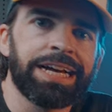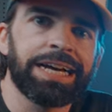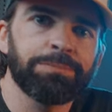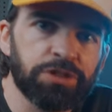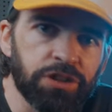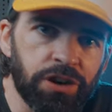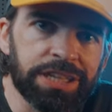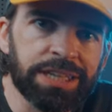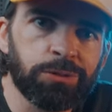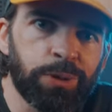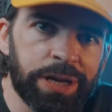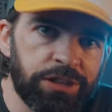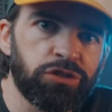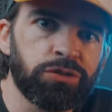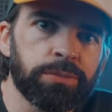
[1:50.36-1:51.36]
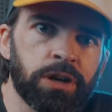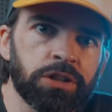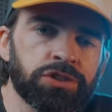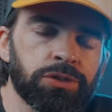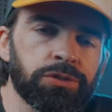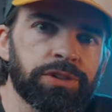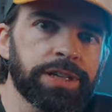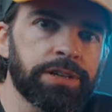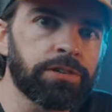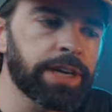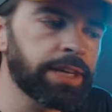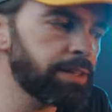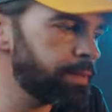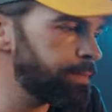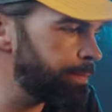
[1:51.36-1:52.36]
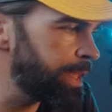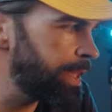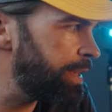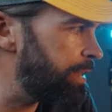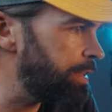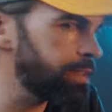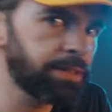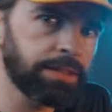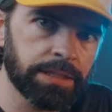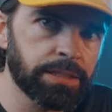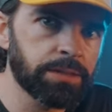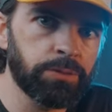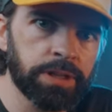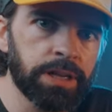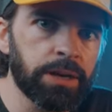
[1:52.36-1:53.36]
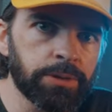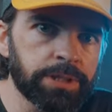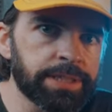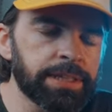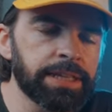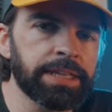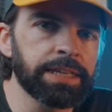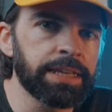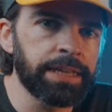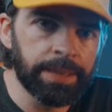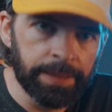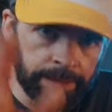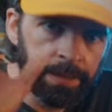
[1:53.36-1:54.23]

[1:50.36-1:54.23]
I'm talking way too much already, right? Yeah, that's what I was thinking.